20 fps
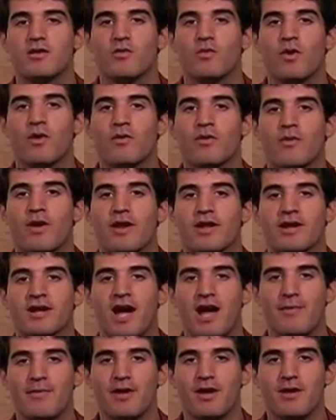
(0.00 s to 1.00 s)
When we write a
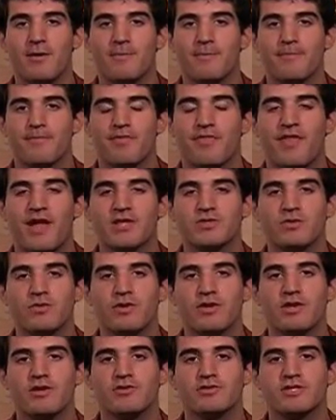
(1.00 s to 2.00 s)
comma, that's what
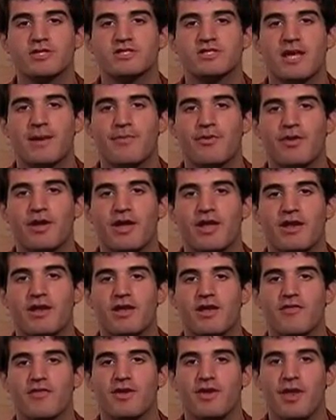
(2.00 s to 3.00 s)
we use to
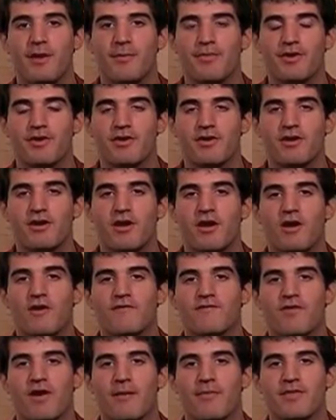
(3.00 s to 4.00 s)
separate the number
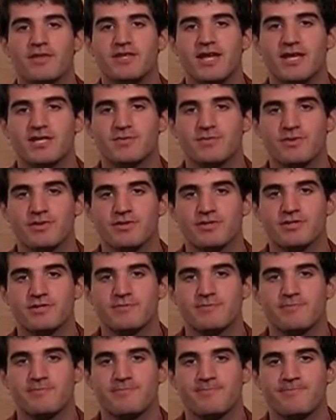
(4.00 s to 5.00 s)
from the decimals,
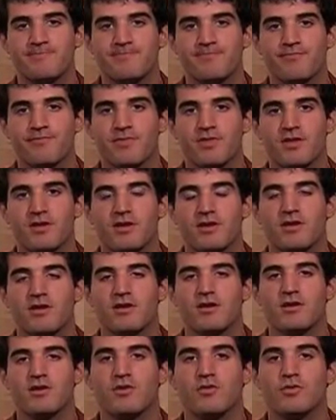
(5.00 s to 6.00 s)

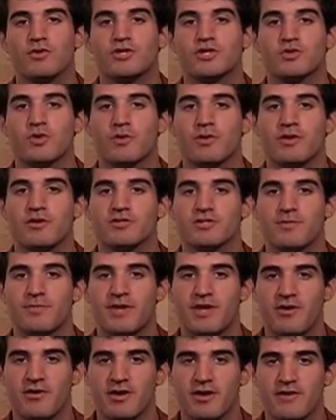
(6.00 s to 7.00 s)
which is what we use a
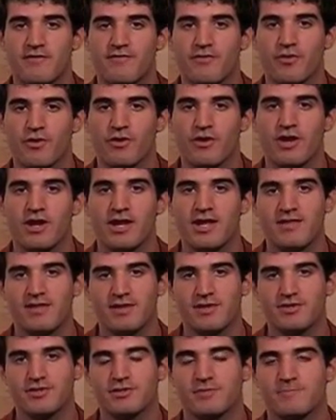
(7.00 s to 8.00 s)
period for in
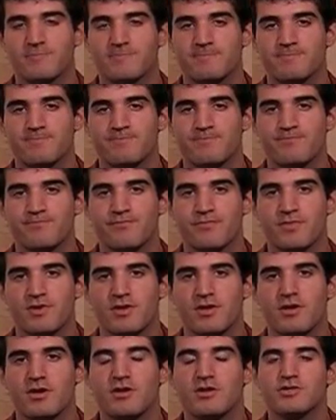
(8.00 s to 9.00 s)
English.
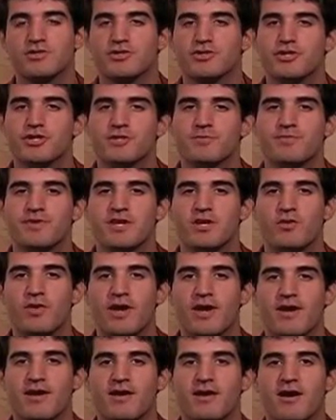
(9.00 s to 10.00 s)
So just be
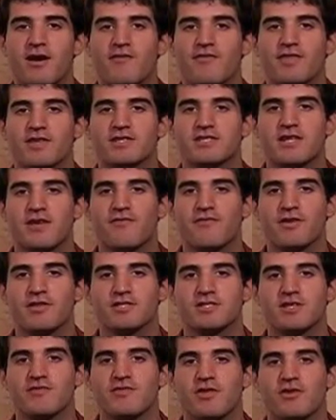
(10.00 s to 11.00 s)
aware of this
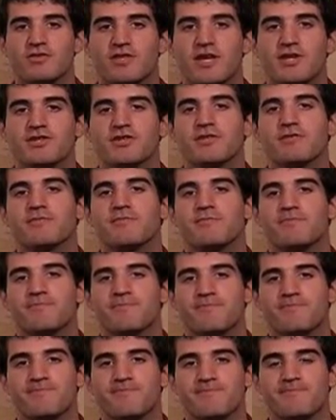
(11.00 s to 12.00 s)
difference of notation.
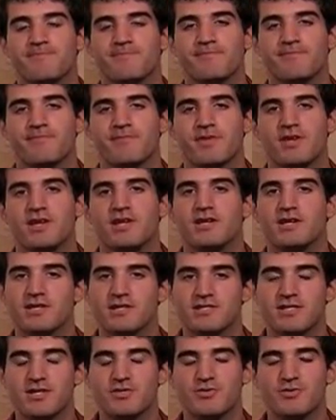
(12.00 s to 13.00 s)
C'est